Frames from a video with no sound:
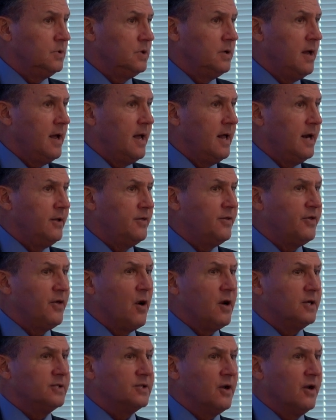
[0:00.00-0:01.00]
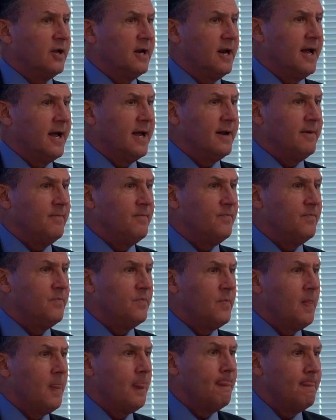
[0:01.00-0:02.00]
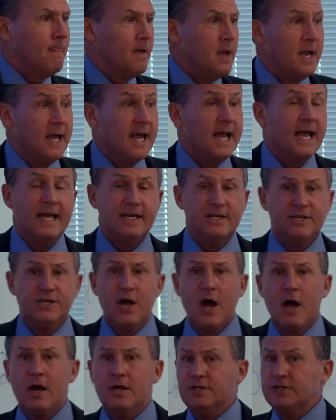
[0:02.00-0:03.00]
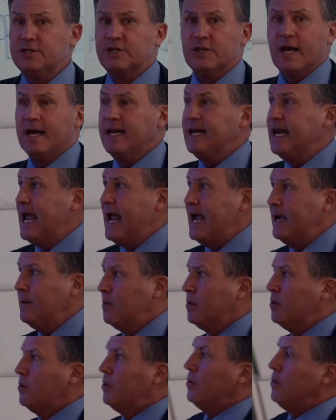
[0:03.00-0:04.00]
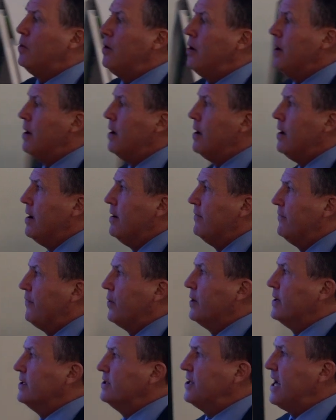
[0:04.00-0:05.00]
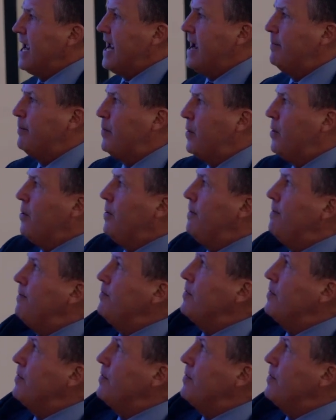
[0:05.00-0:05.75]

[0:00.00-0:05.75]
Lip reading: Any thoughts on that? It does enable, for example,